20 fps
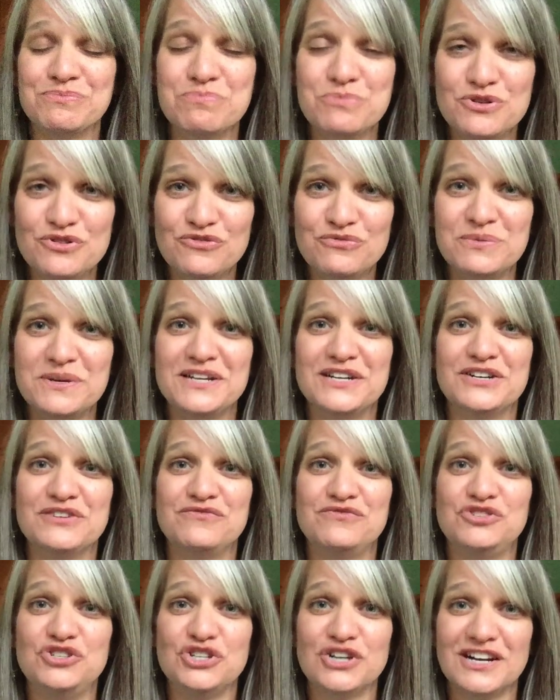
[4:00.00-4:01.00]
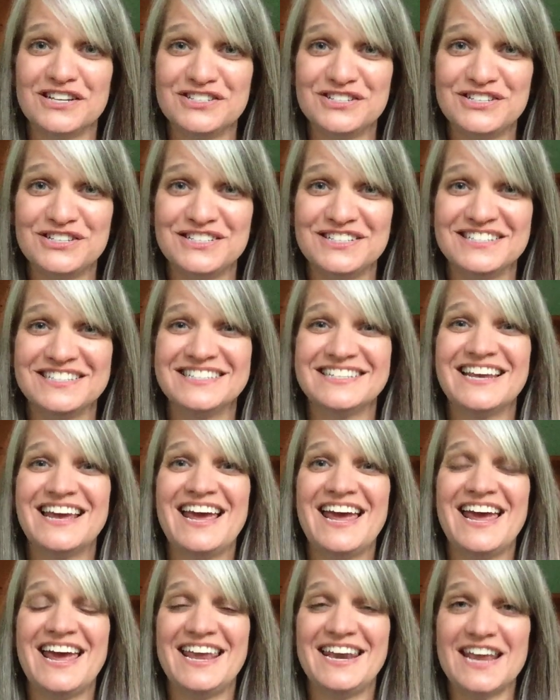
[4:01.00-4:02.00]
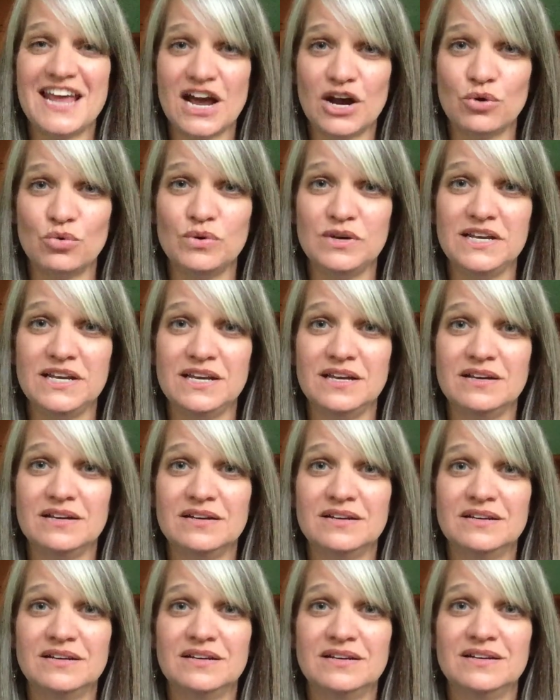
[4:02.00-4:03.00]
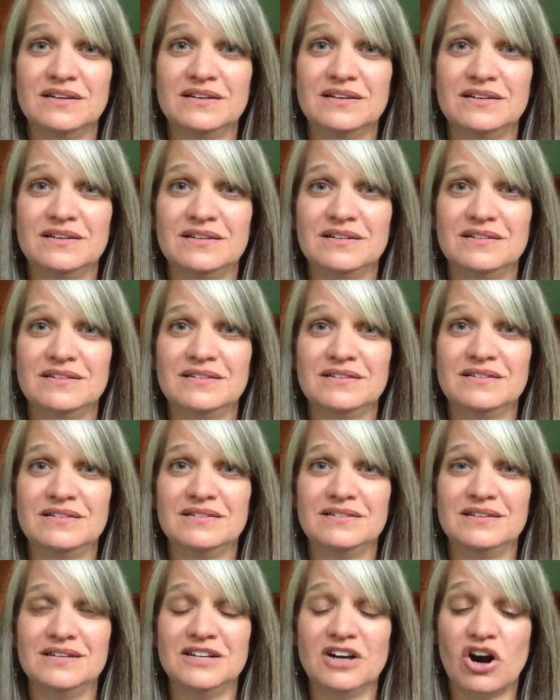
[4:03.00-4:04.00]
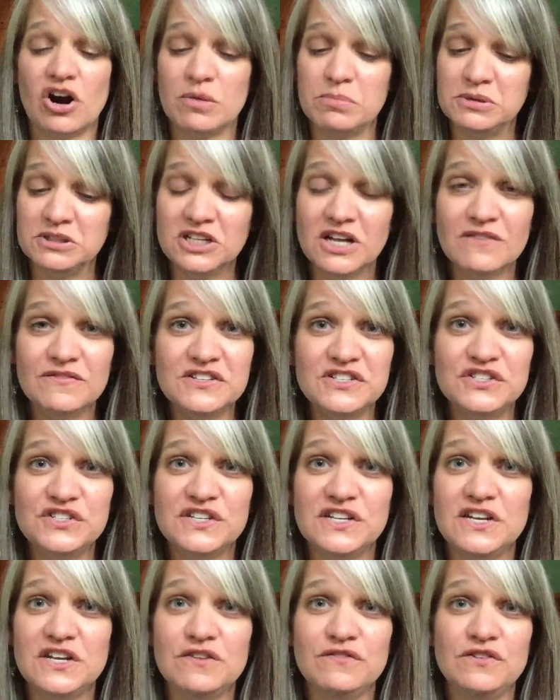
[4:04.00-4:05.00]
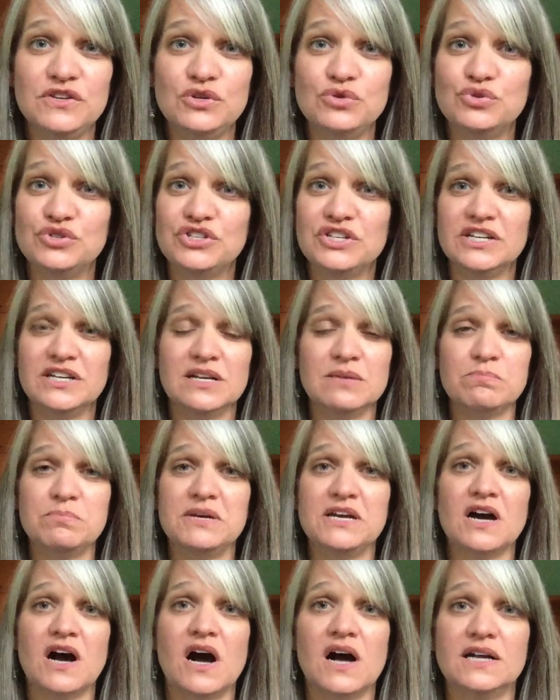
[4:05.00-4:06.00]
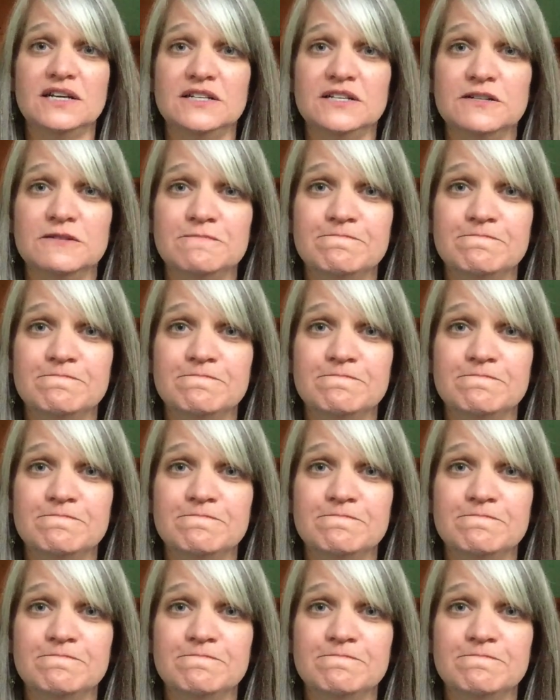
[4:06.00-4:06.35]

movement of justice and equity in our beloved city of Houston and beyond.